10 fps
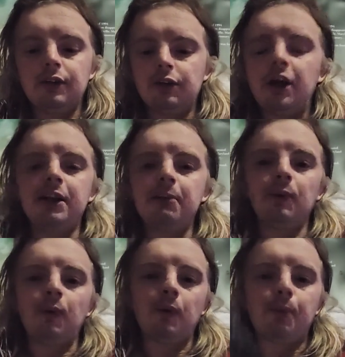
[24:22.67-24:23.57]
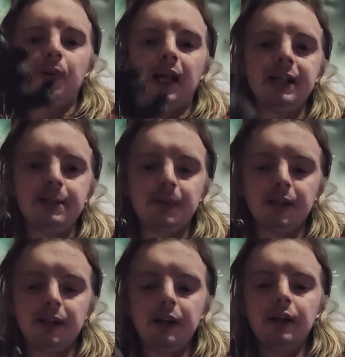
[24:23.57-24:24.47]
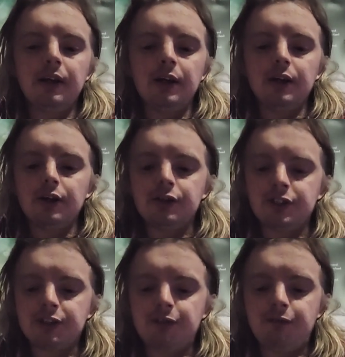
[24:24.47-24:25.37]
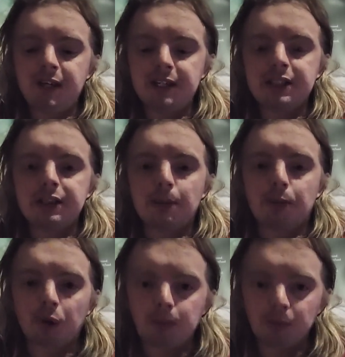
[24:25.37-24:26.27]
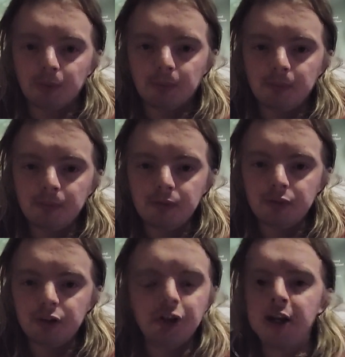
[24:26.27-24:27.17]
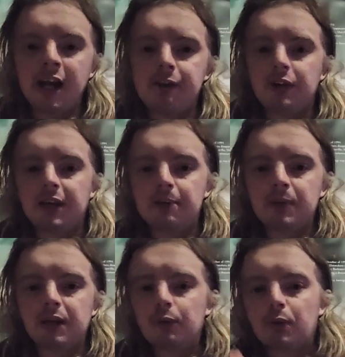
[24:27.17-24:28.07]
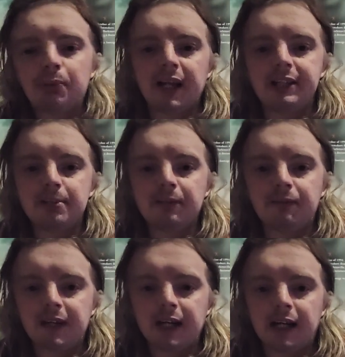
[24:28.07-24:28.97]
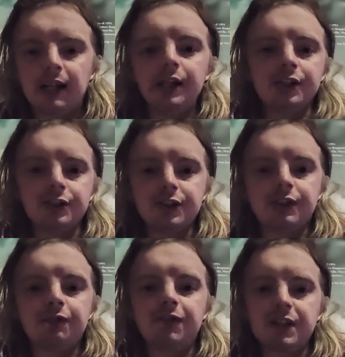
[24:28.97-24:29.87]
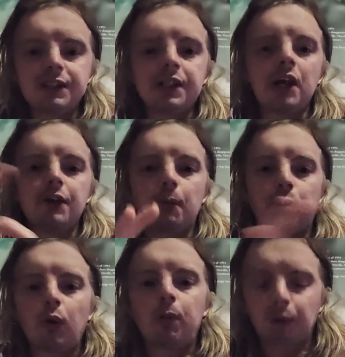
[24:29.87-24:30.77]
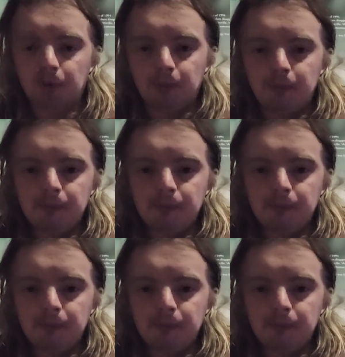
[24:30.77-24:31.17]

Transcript: Don't give me a replacement. Just fix the problem. You don't have to give me a replacement figure. Just fix the problem.